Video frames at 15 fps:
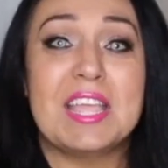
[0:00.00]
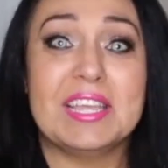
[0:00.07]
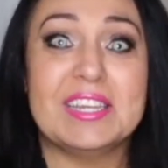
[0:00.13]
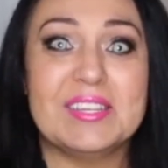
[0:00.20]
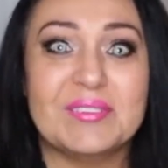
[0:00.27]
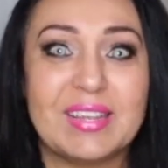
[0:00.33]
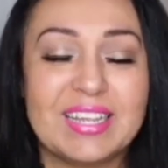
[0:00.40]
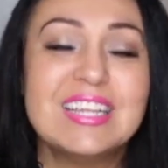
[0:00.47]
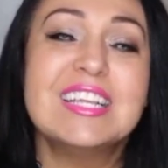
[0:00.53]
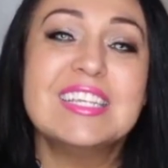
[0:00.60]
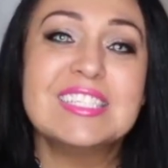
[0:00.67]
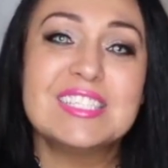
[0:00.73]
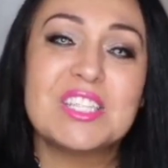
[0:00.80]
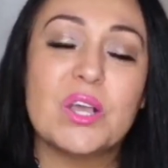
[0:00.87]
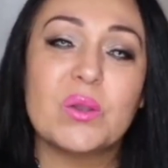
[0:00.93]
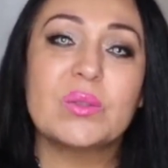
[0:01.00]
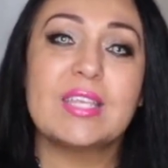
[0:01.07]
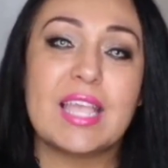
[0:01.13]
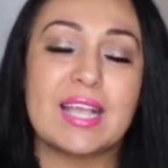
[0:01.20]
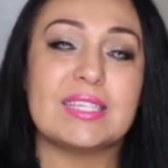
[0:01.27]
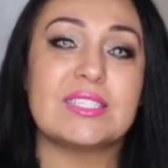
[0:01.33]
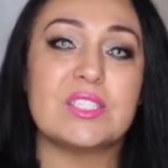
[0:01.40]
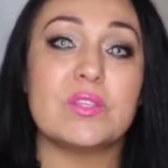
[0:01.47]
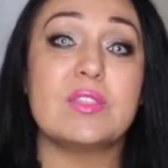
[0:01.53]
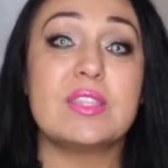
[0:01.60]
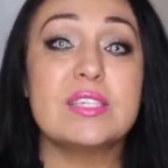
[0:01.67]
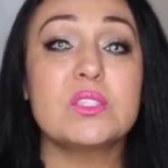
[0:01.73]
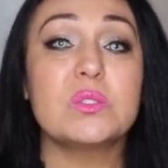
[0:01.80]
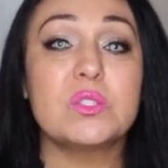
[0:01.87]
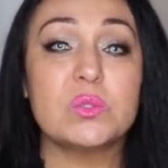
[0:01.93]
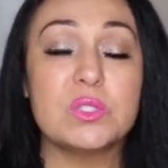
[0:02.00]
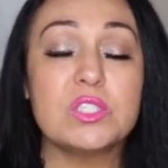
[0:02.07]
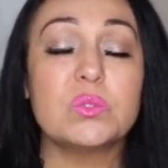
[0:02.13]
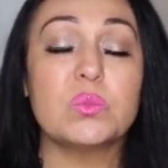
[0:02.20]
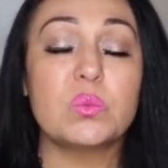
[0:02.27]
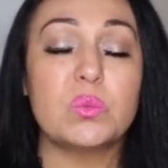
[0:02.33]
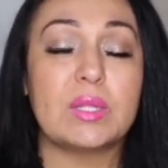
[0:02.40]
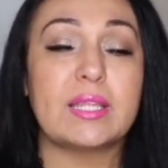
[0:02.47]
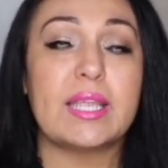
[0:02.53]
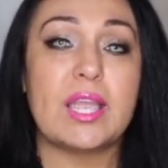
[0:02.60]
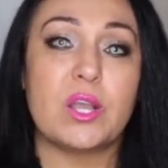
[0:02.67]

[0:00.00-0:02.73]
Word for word: anyway, so yeah, so this is this will really